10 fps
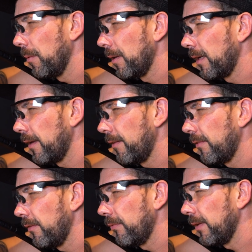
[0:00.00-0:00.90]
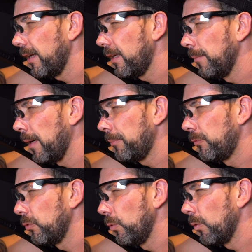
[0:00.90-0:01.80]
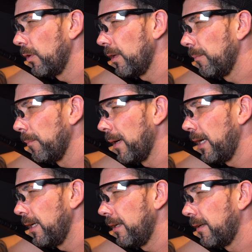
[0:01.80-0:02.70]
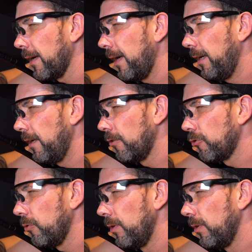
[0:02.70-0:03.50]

Maybe due to the trigger and my lack of training.